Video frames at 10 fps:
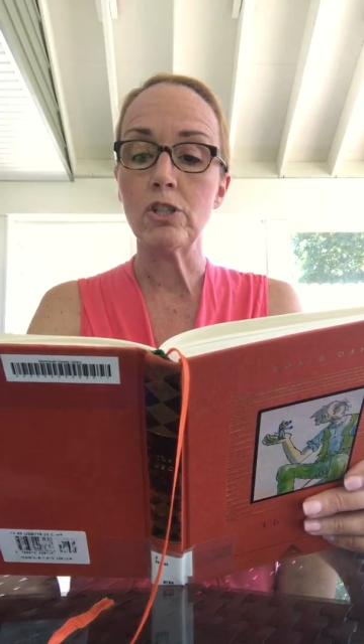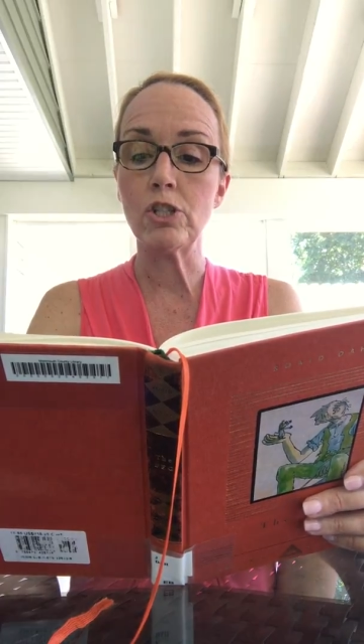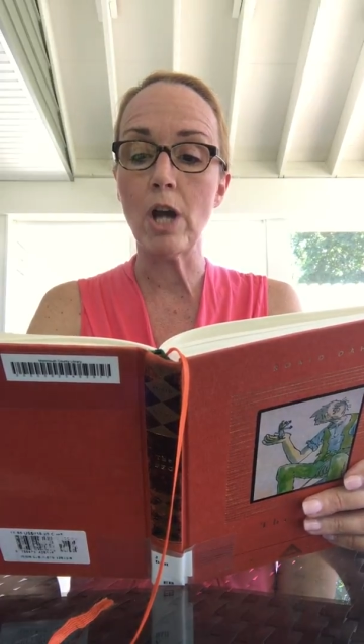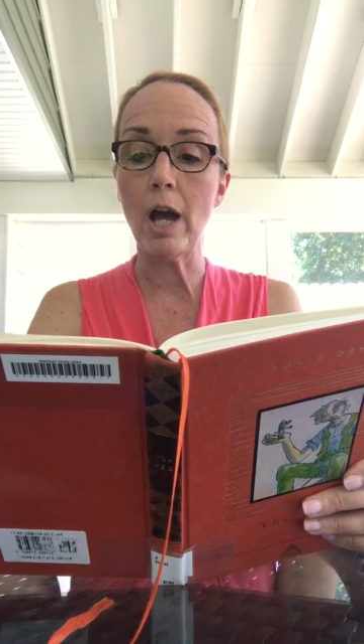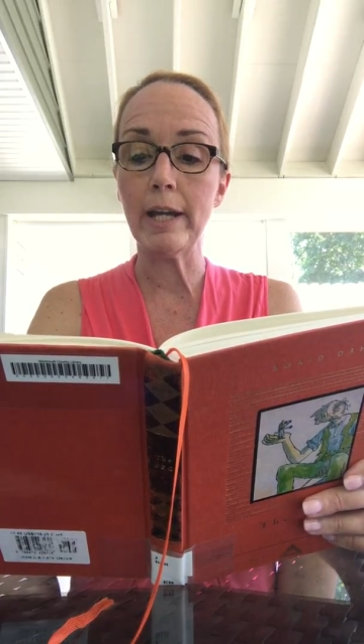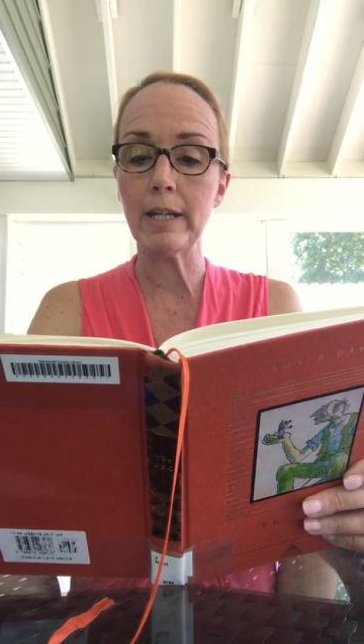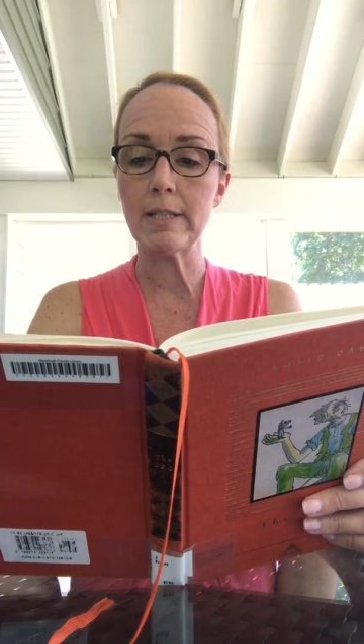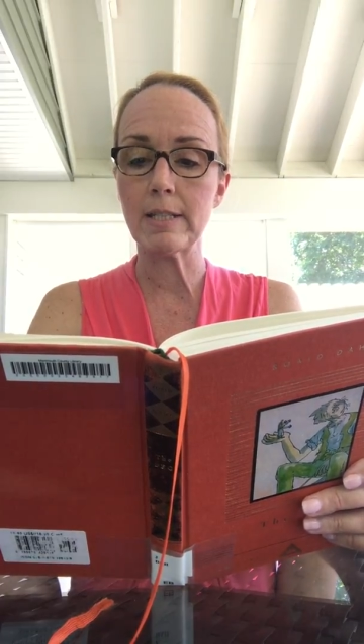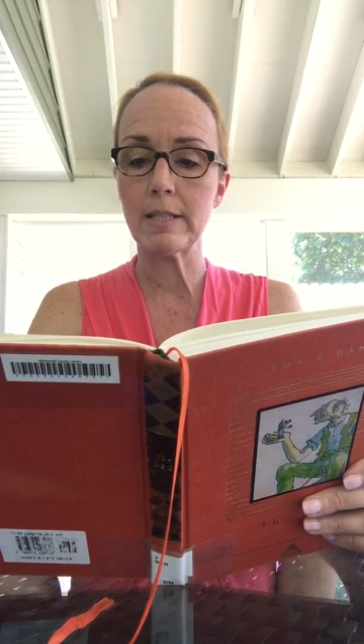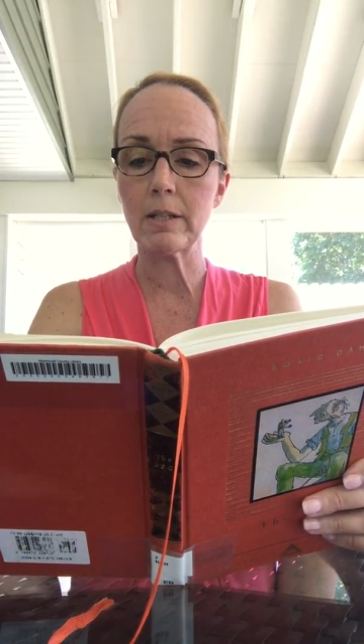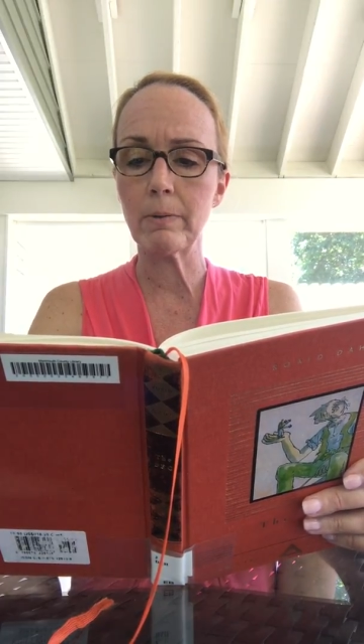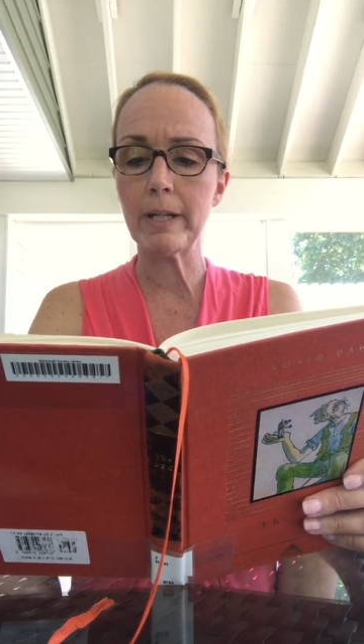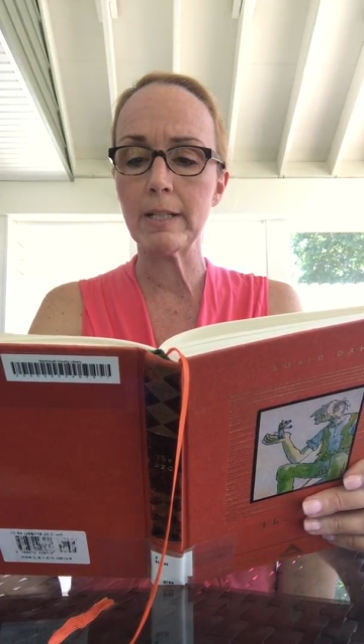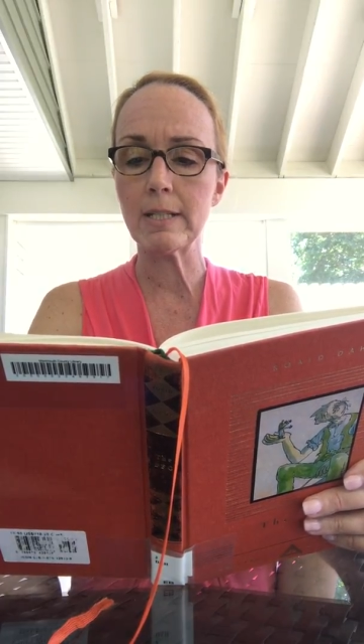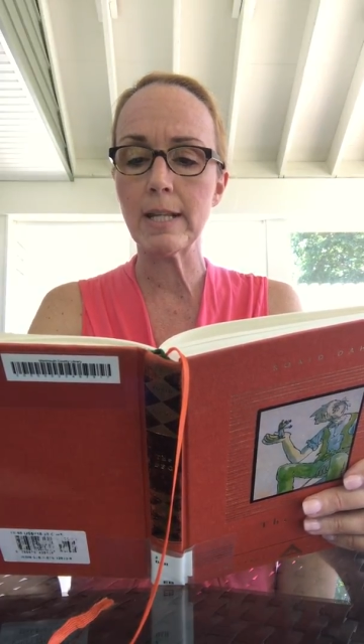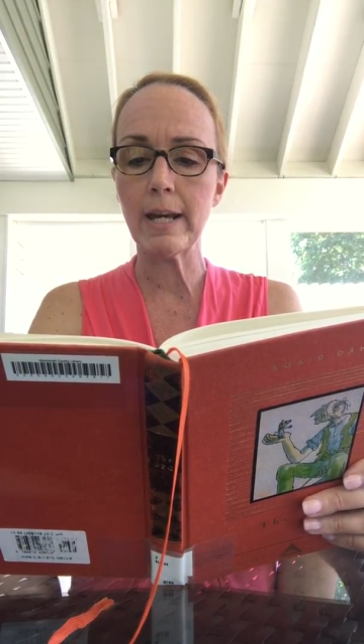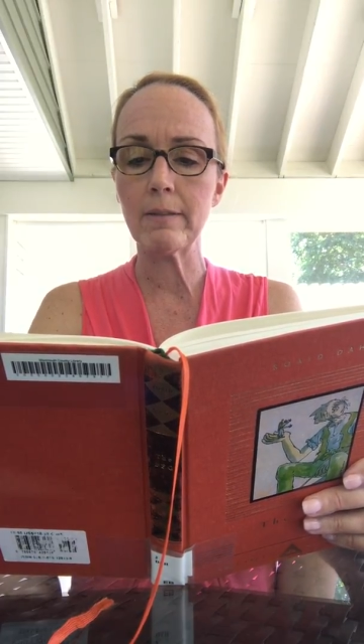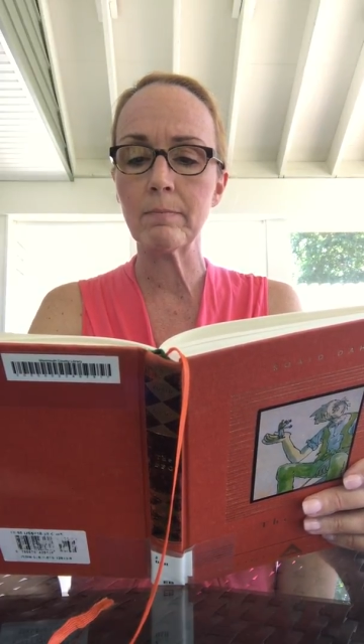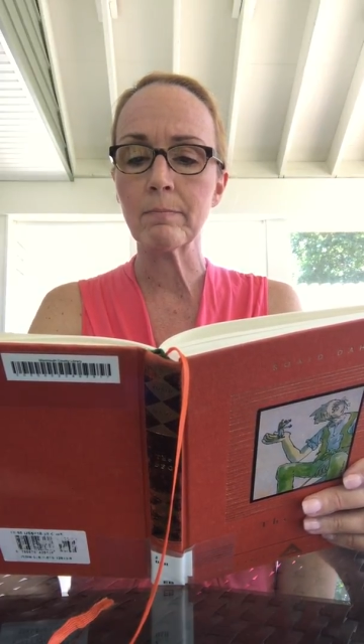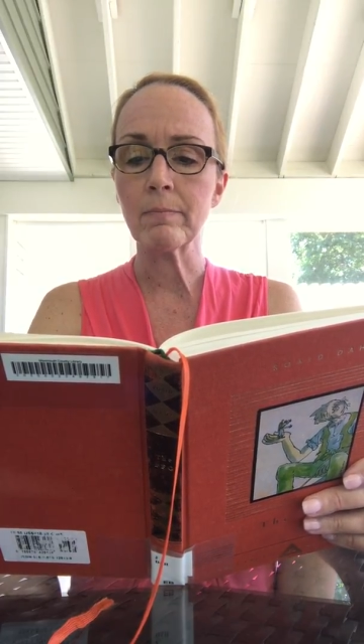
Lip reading: Giants, the Queen said.